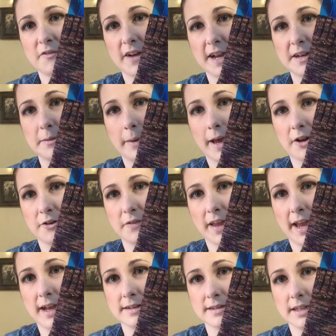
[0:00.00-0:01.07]
find a pattern
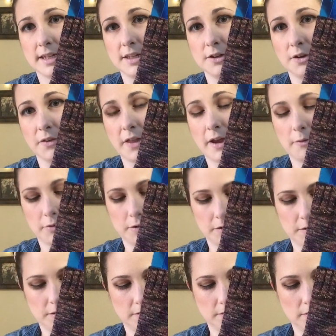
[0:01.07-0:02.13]
that has a heel that
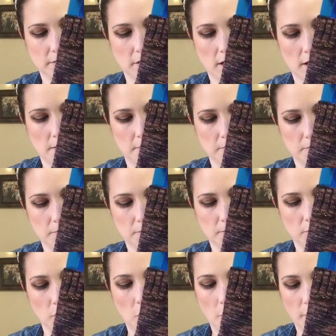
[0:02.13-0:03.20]
would
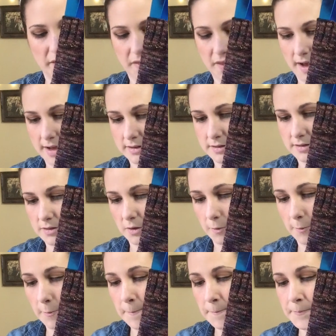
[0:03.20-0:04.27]
go with that.
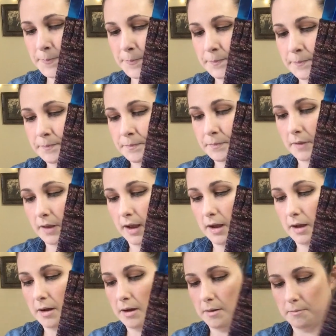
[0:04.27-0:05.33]
So,
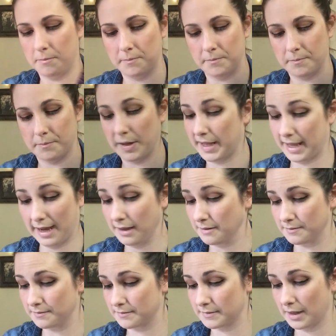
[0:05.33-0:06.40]
but yeah,
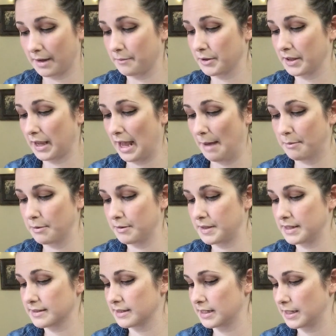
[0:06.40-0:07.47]
I'm really happy with
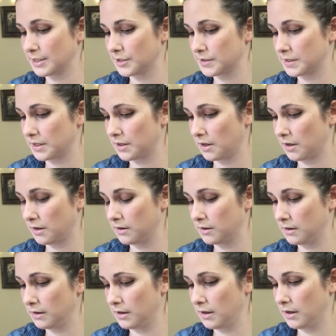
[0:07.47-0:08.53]
these, and then I just did a
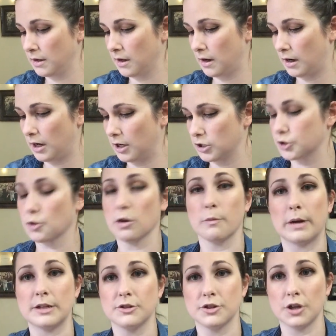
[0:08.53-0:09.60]

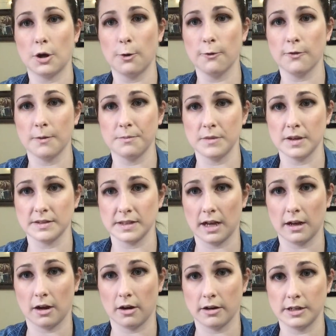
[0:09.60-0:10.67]
short wedge toe from the
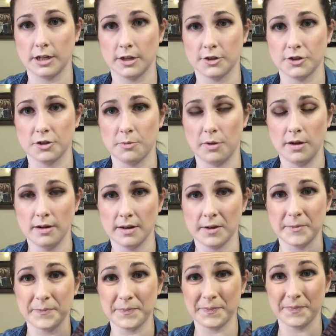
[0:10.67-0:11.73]
sock architecture book.
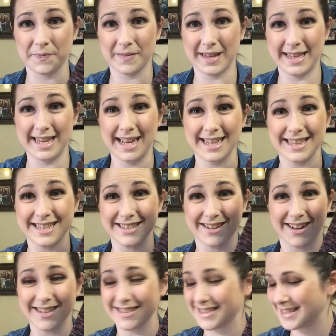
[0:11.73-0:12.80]
Yeah, these are
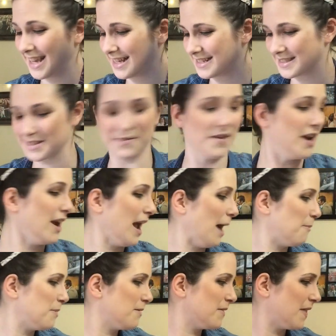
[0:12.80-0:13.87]
all set. So very
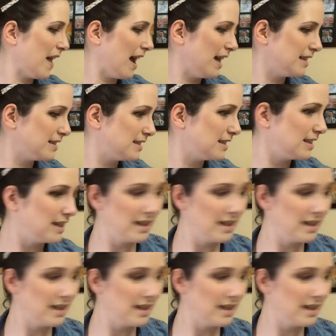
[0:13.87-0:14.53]
happy with that.